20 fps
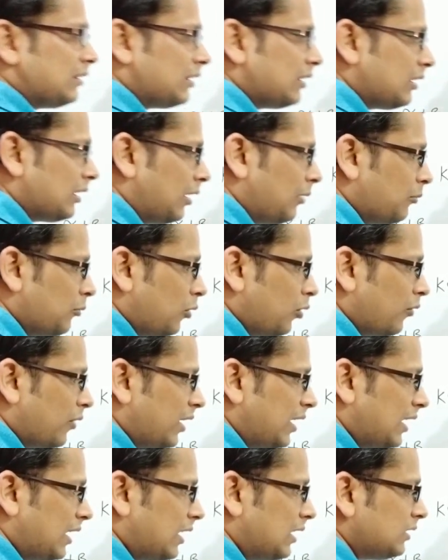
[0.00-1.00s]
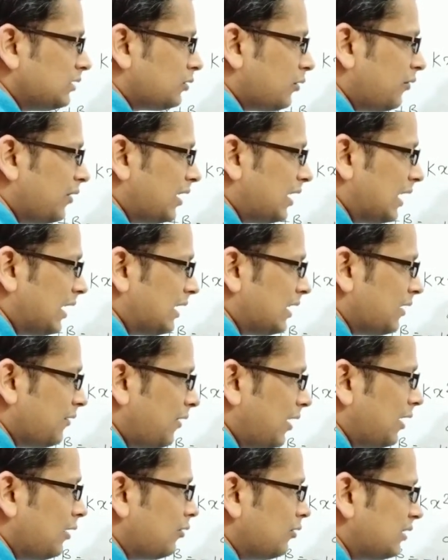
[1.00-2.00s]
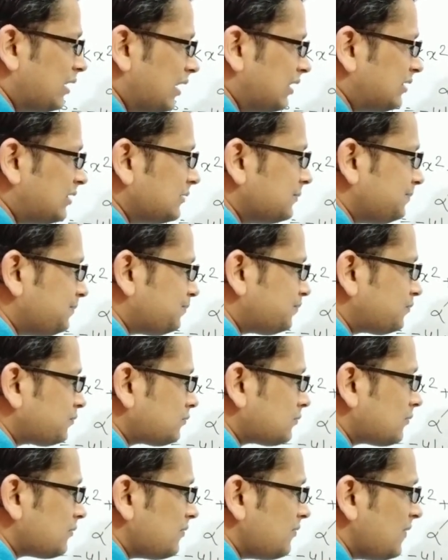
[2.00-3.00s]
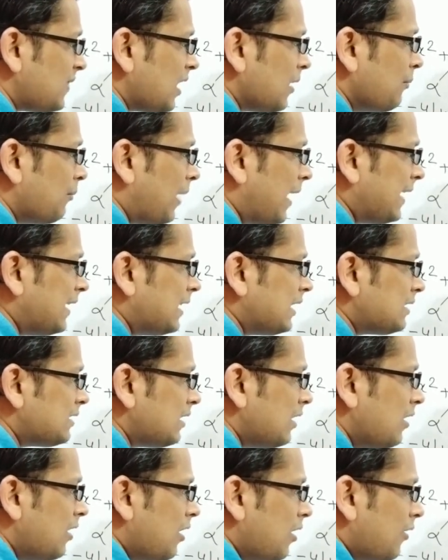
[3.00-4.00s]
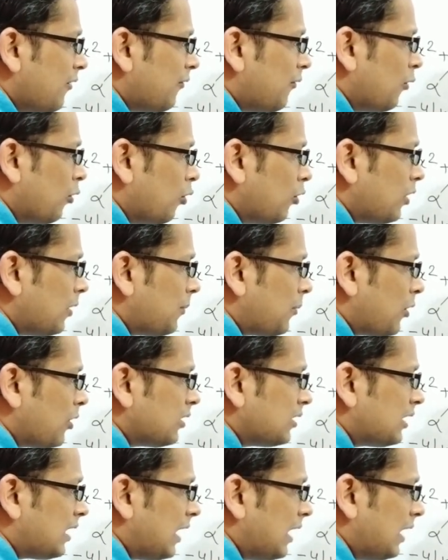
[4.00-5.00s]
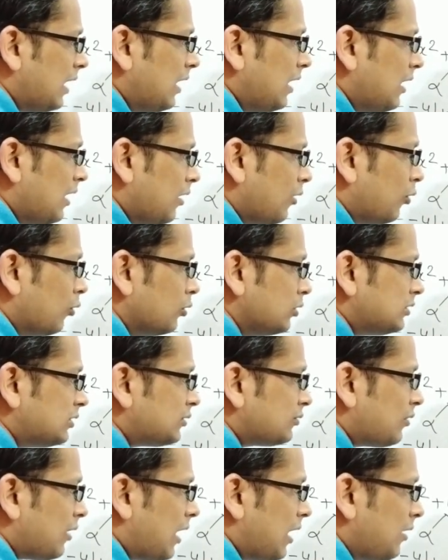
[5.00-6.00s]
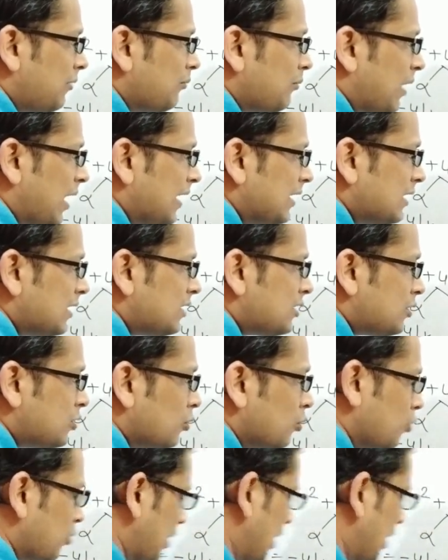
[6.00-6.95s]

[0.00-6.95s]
come over here, so we get the value this minus 4 upon k whole square minus 2.